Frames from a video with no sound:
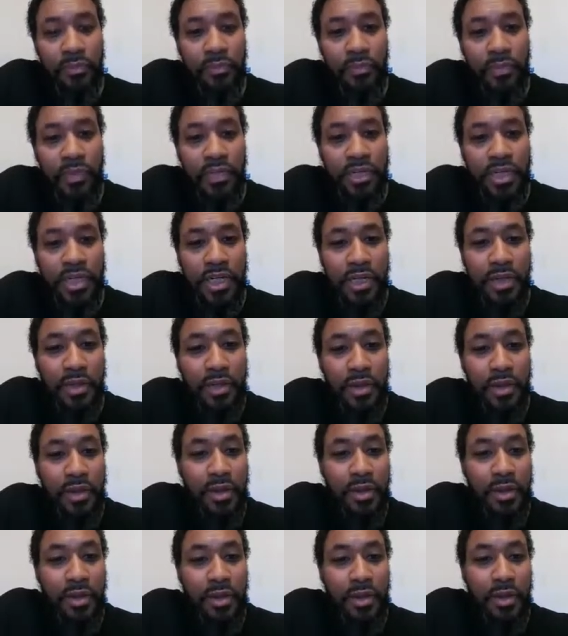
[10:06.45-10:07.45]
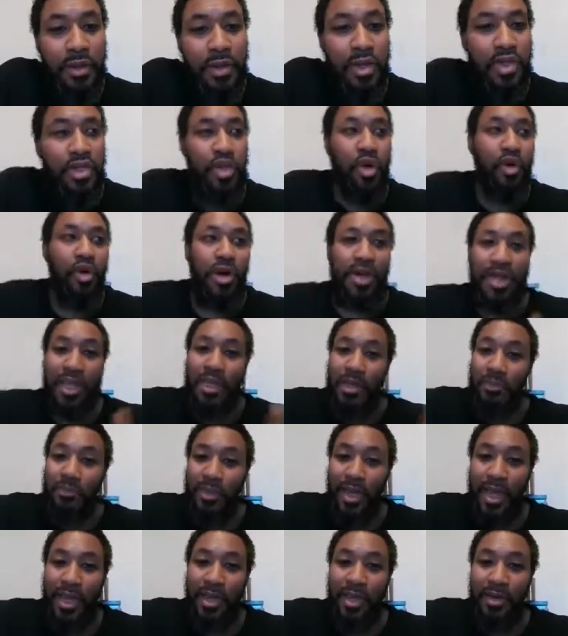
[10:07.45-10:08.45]
You see? So an
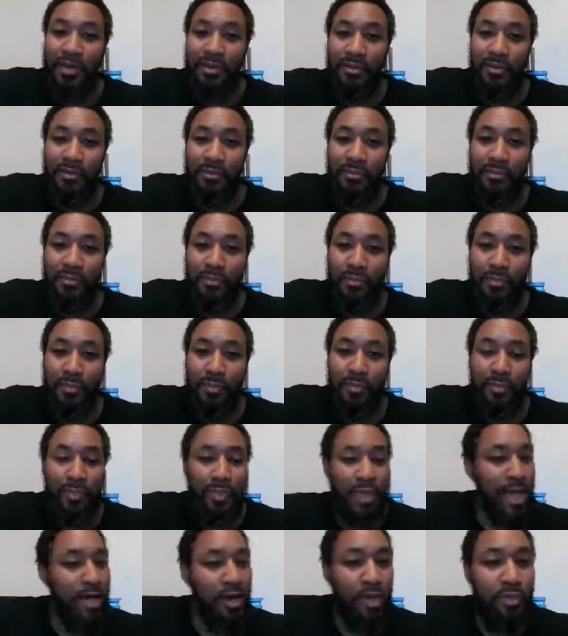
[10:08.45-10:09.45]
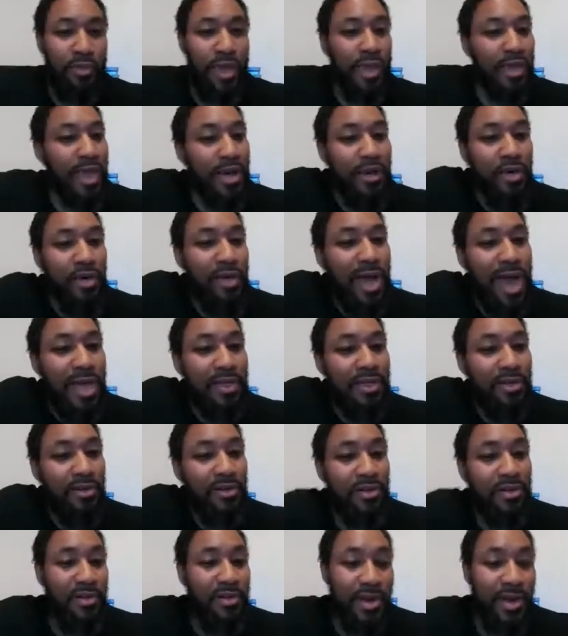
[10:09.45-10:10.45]
independent, that don't mean they don't got
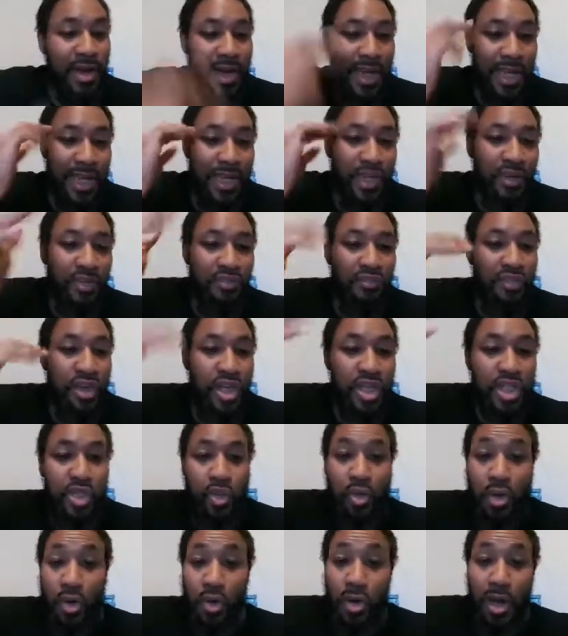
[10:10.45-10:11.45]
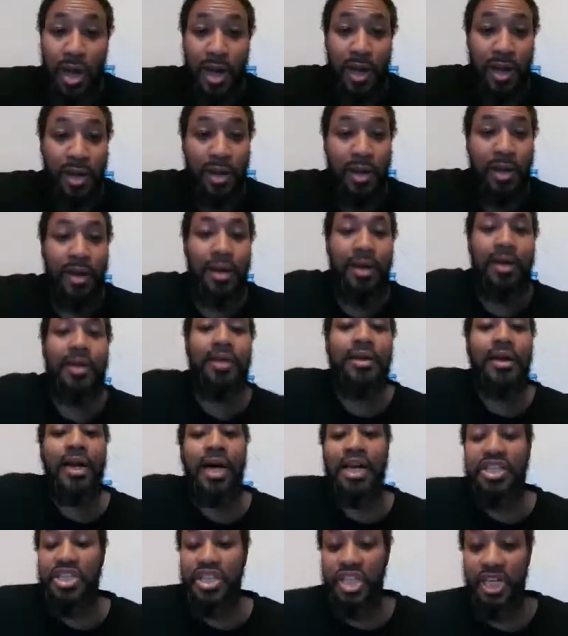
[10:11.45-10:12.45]
their individual
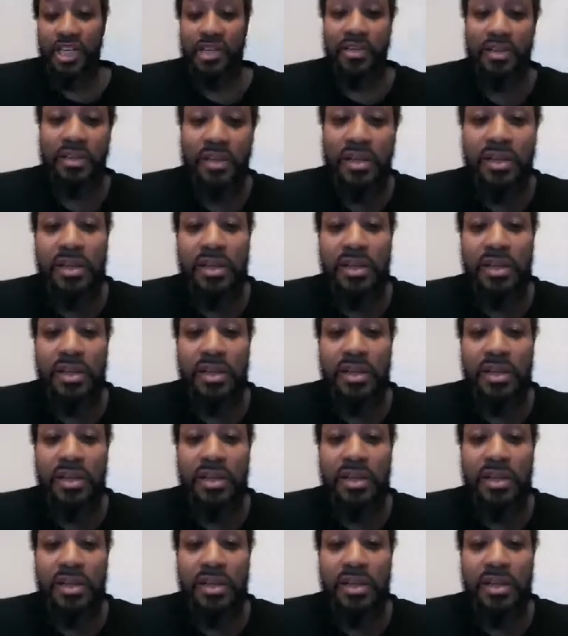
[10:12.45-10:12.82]
agenda.